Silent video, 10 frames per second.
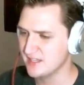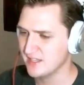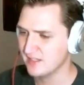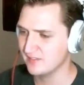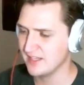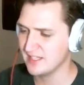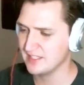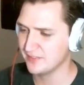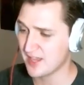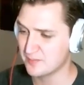lay
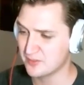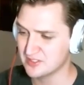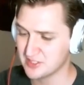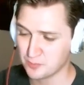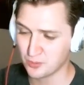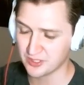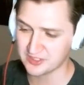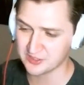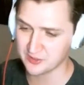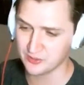Thopters here pretty
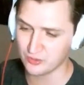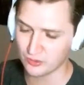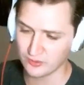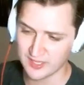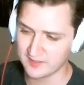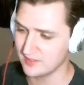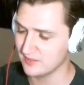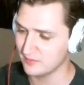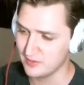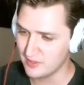soon, or like
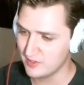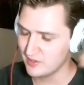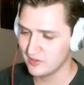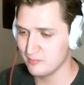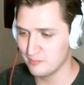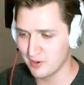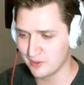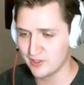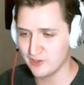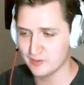the
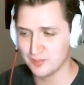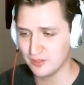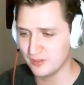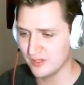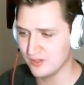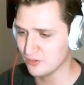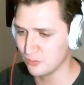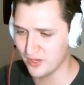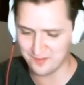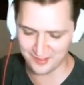Marco and Polo or
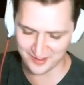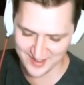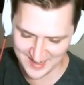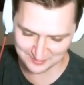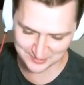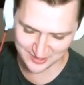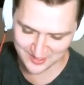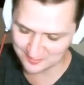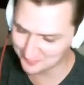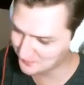whatever their names
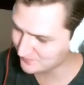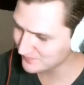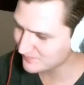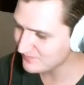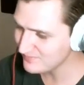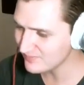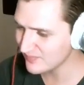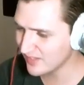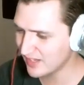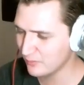are,
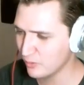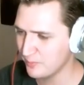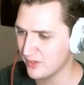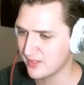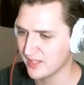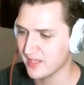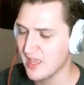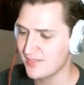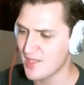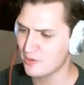we'll be okay.
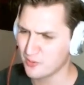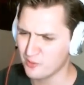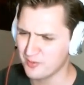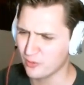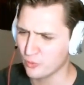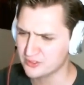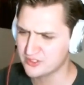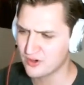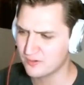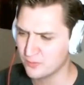That would probably be the worst
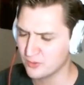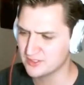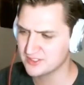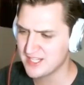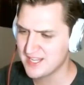card for us.